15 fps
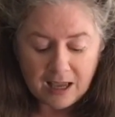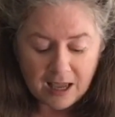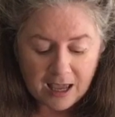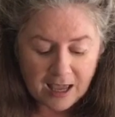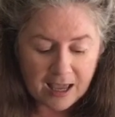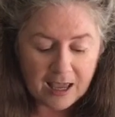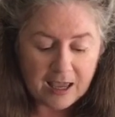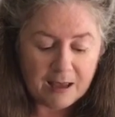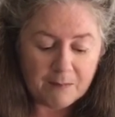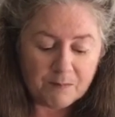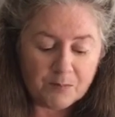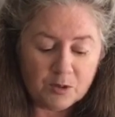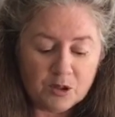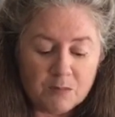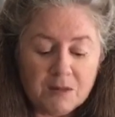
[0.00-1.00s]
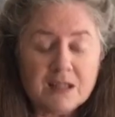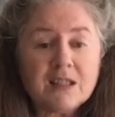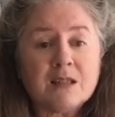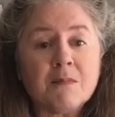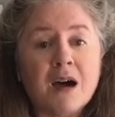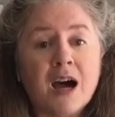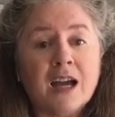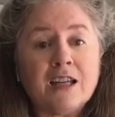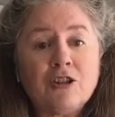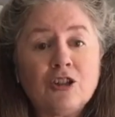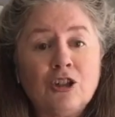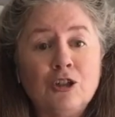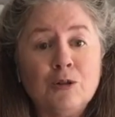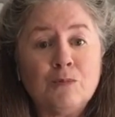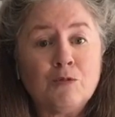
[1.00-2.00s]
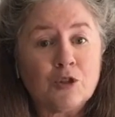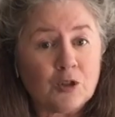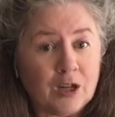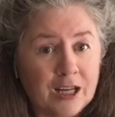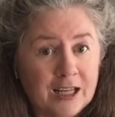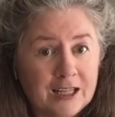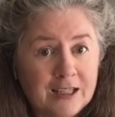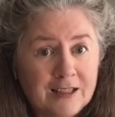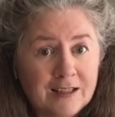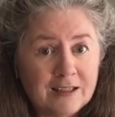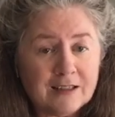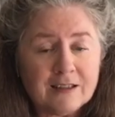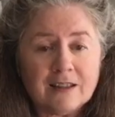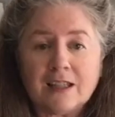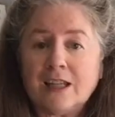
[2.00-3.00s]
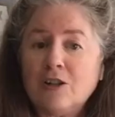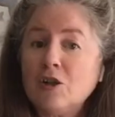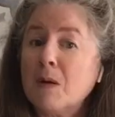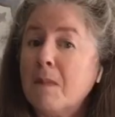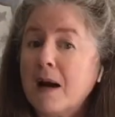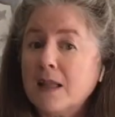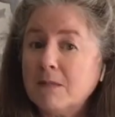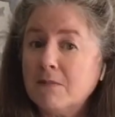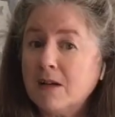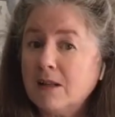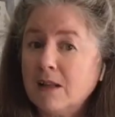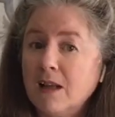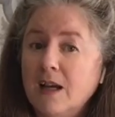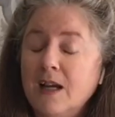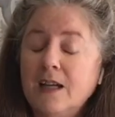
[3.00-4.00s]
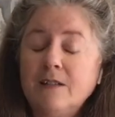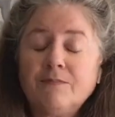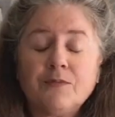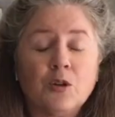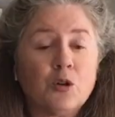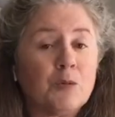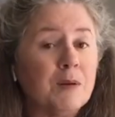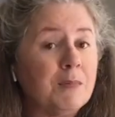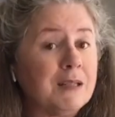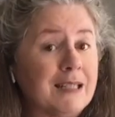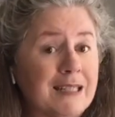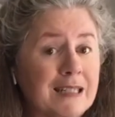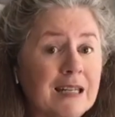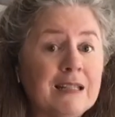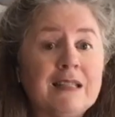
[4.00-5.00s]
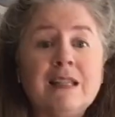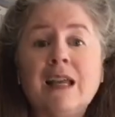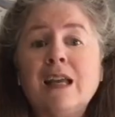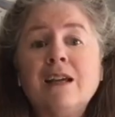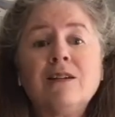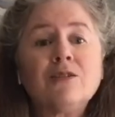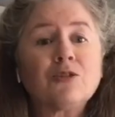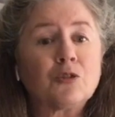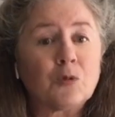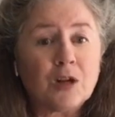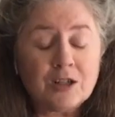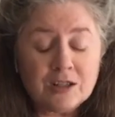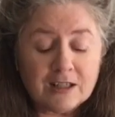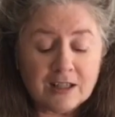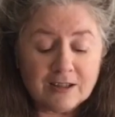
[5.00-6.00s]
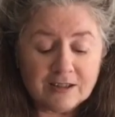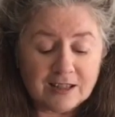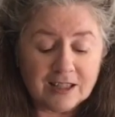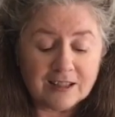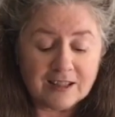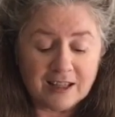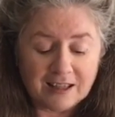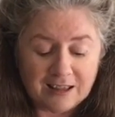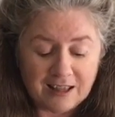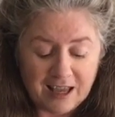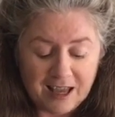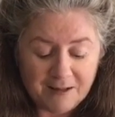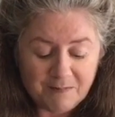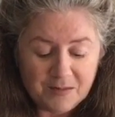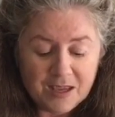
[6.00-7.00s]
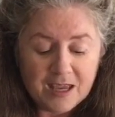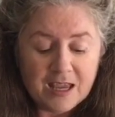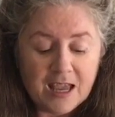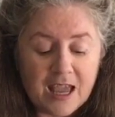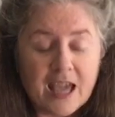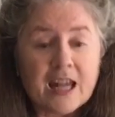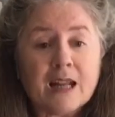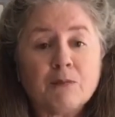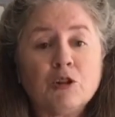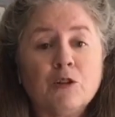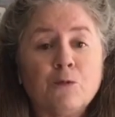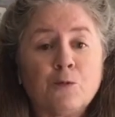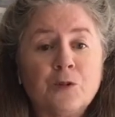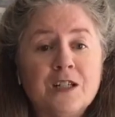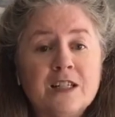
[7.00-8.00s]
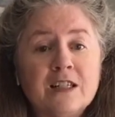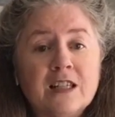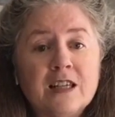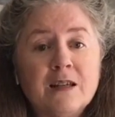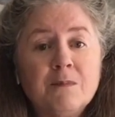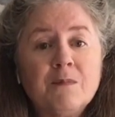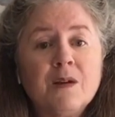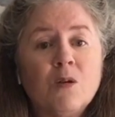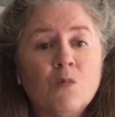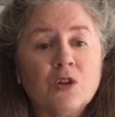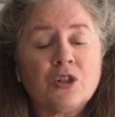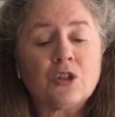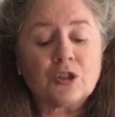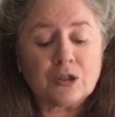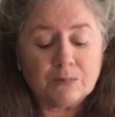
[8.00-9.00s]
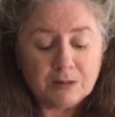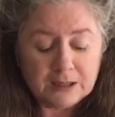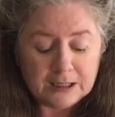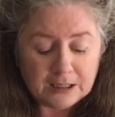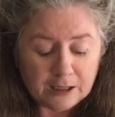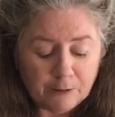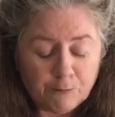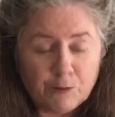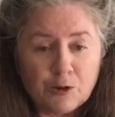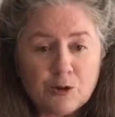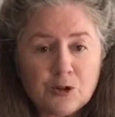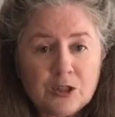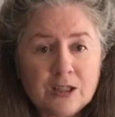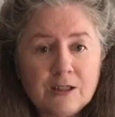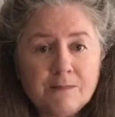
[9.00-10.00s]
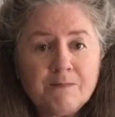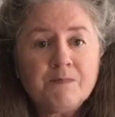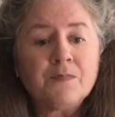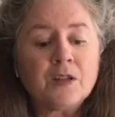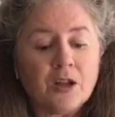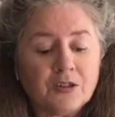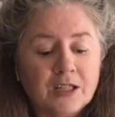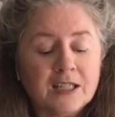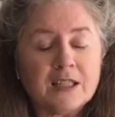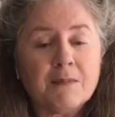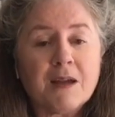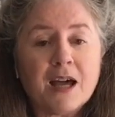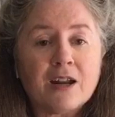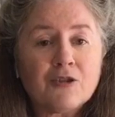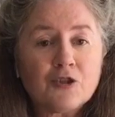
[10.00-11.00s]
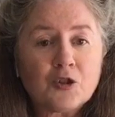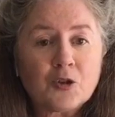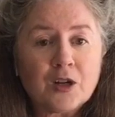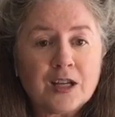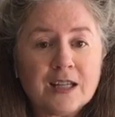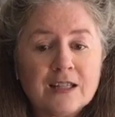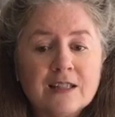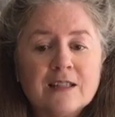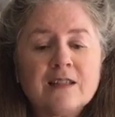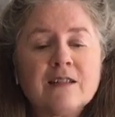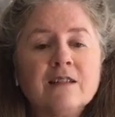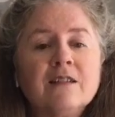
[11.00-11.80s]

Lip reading: and put them in some ice cube trays. Again, you can buy them online or maybe estate sales or garage sales, things like that. And I'm going to freeze them. Once they're completely frozen, I'll take them out of the trays,